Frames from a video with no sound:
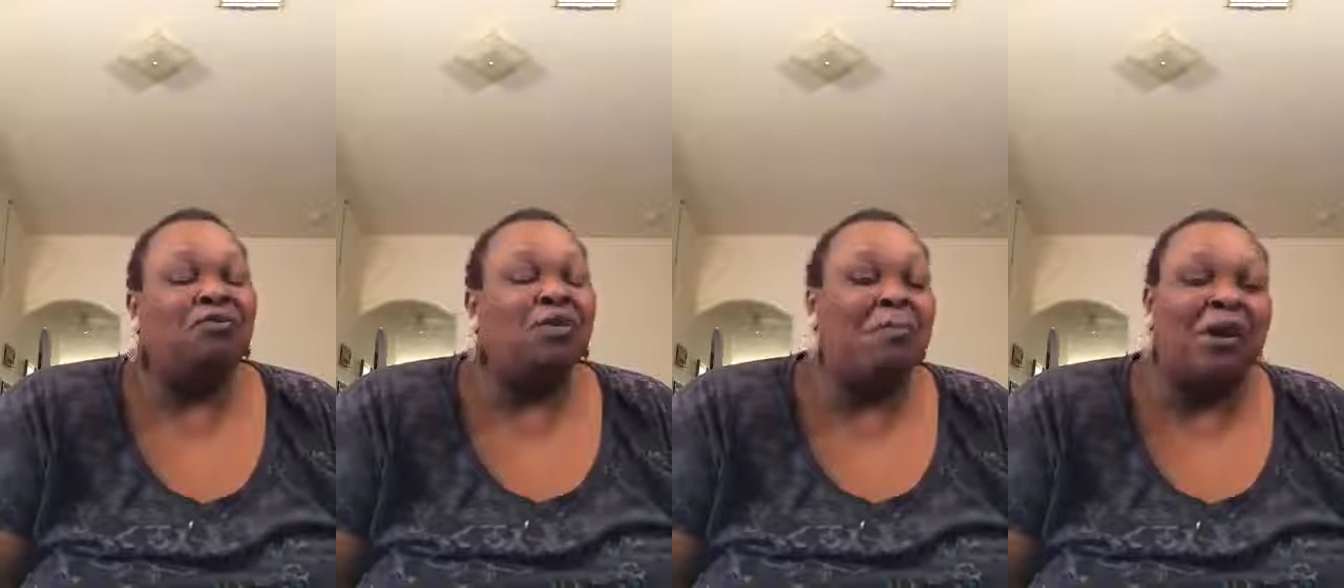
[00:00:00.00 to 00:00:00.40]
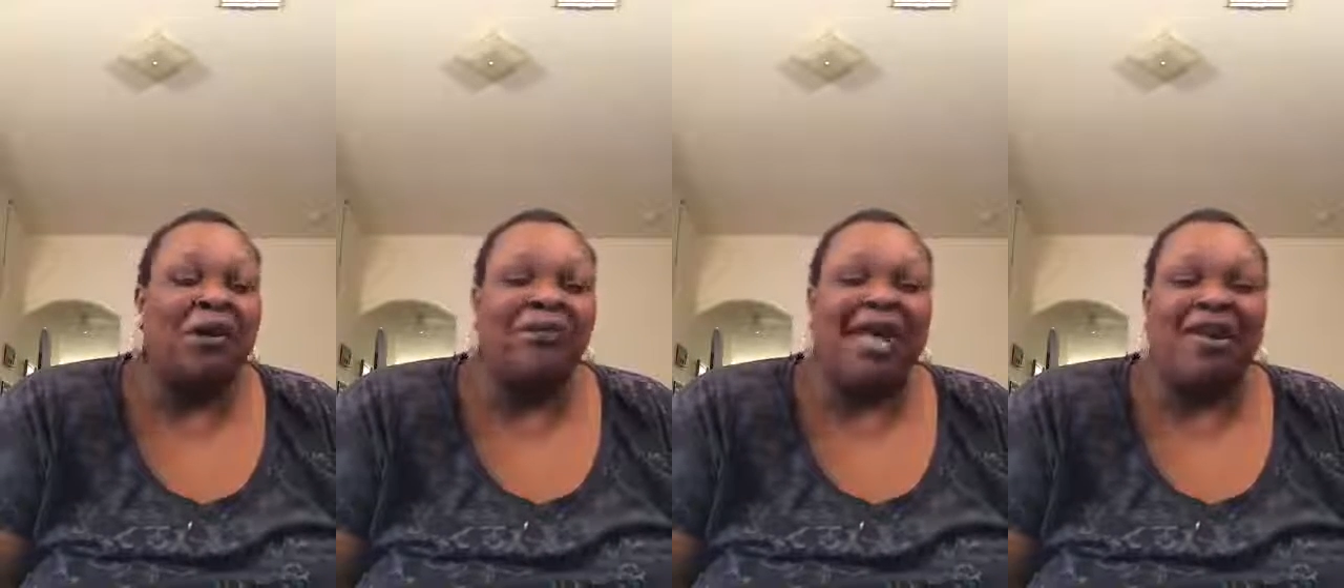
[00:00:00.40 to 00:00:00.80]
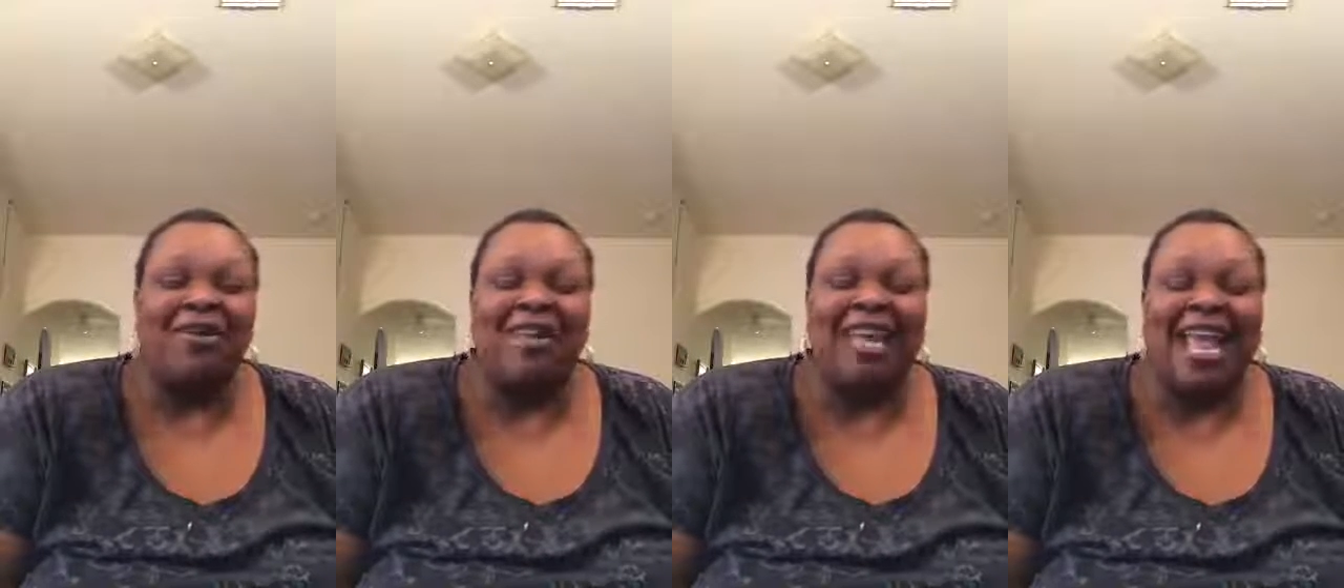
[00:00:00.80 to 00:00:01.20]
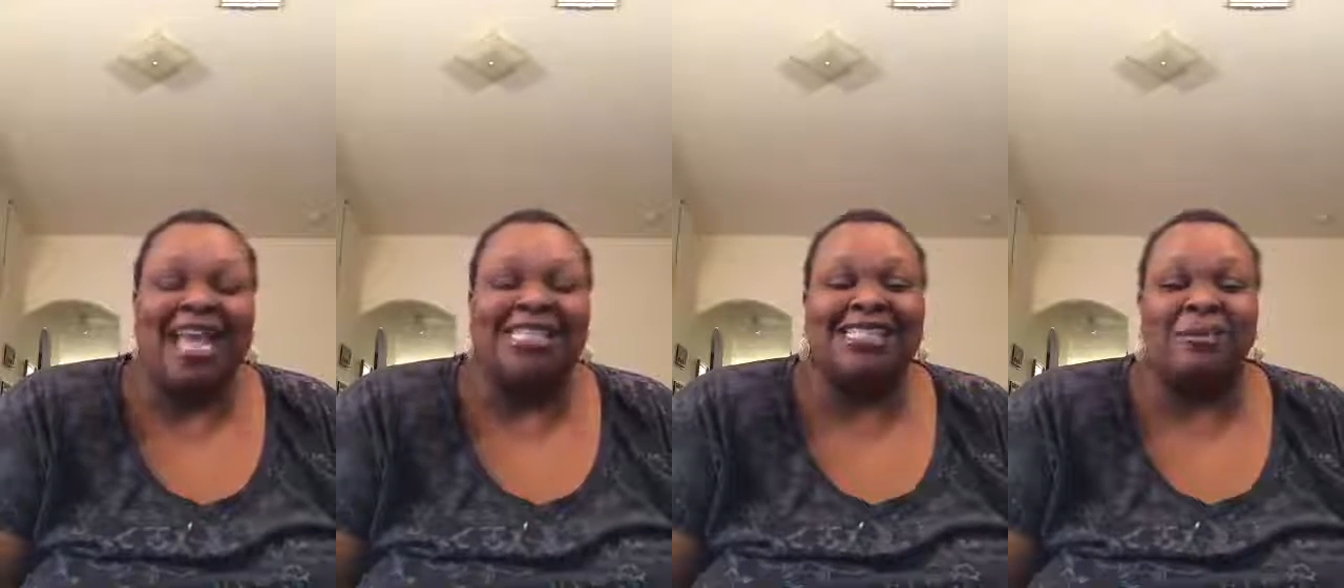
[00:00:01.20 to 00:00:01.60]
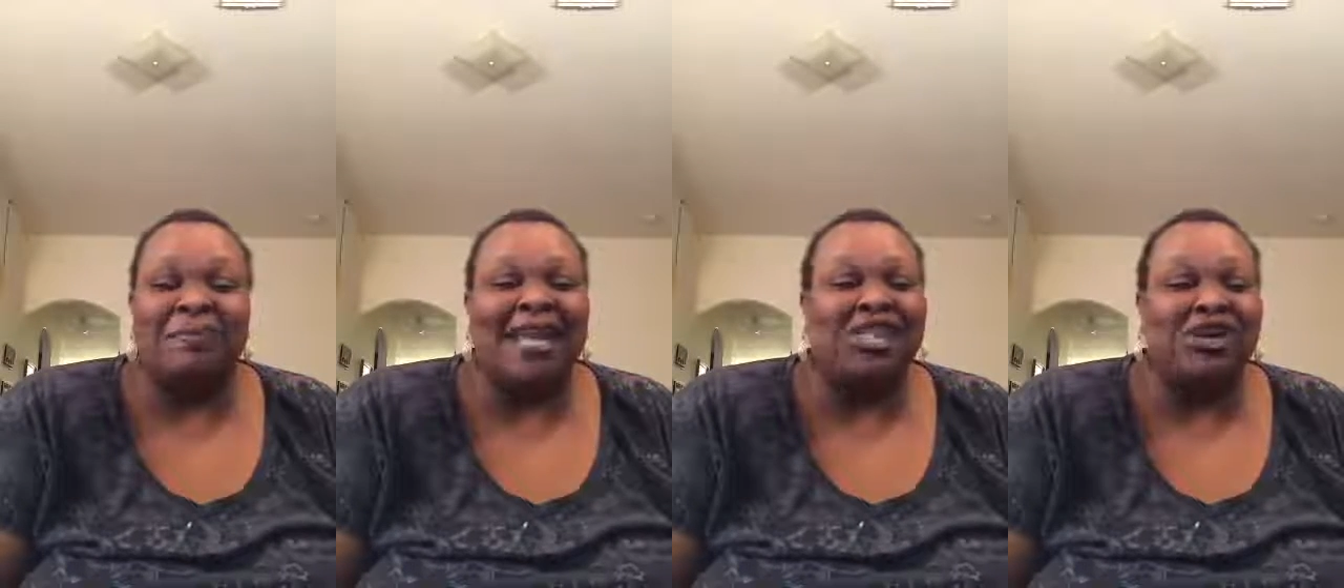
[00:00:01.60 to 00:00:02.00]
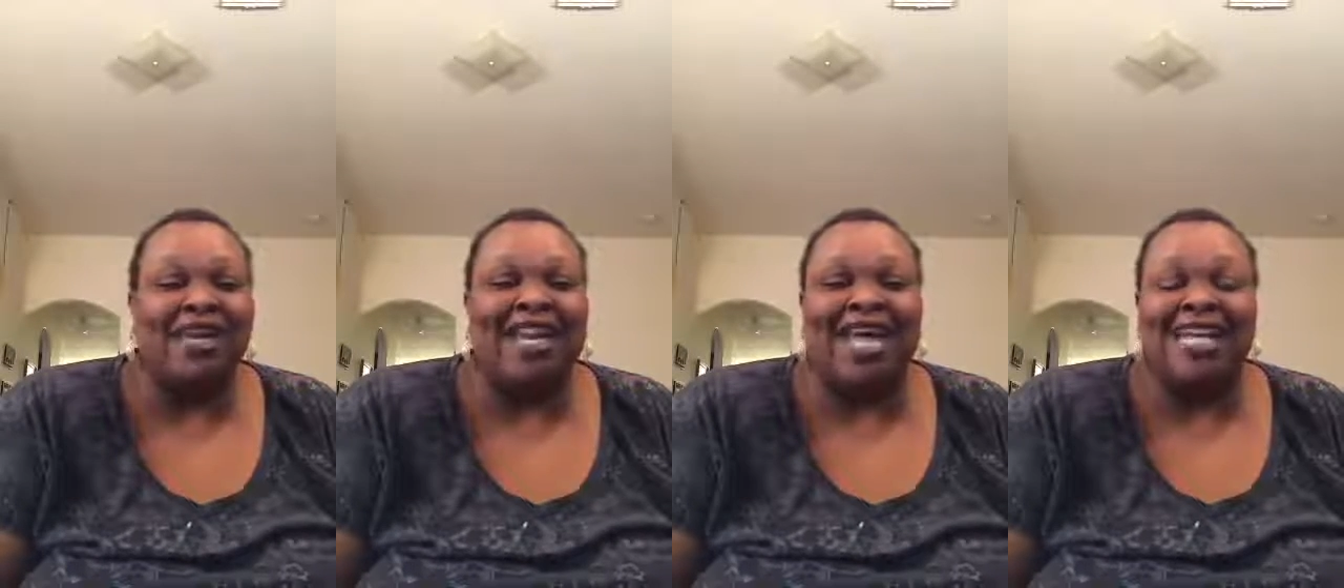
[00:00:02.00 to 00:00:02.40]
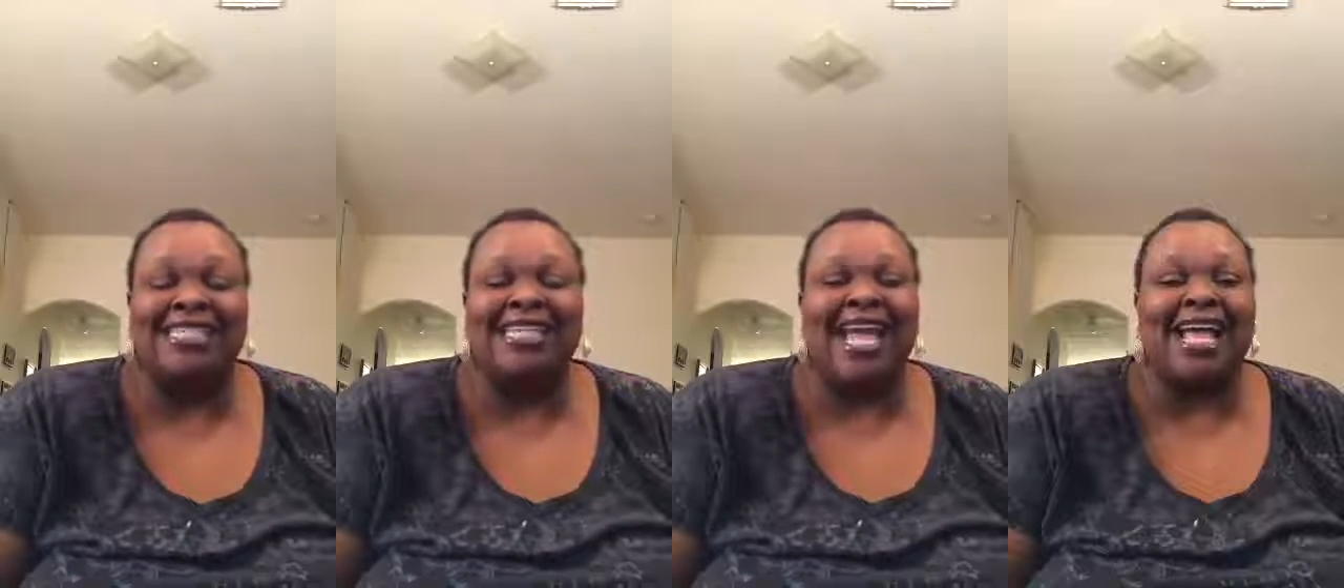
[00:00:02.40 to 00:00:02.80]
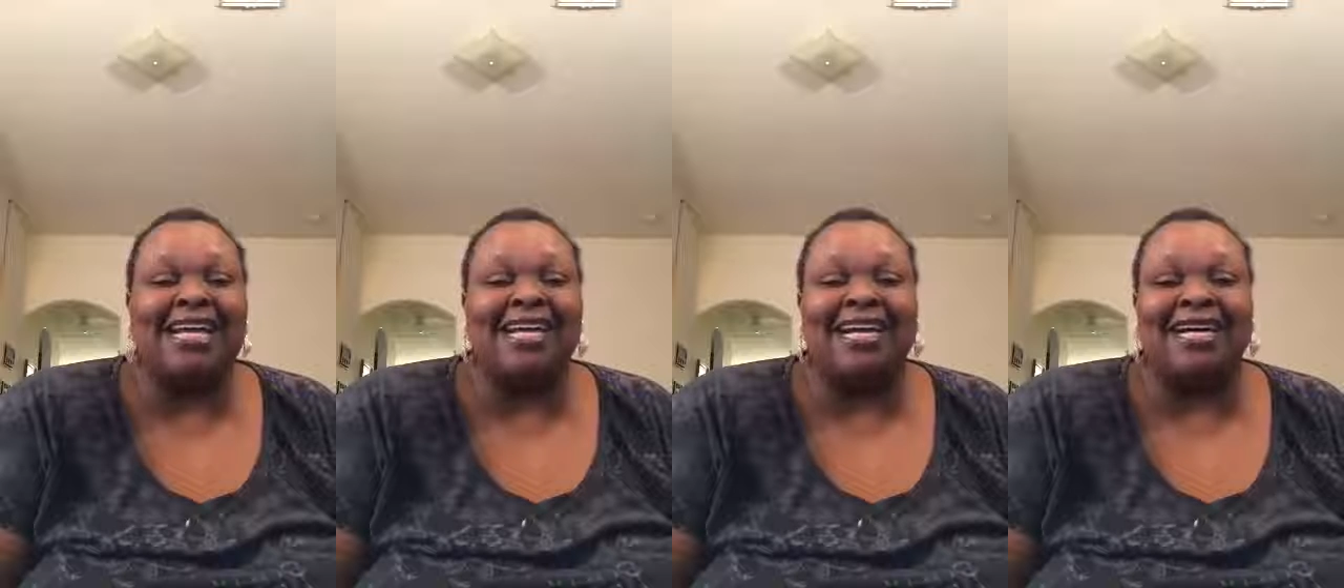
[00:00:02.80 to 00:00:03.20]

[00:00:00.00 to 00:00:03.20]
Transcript: Roberto not only has major clients like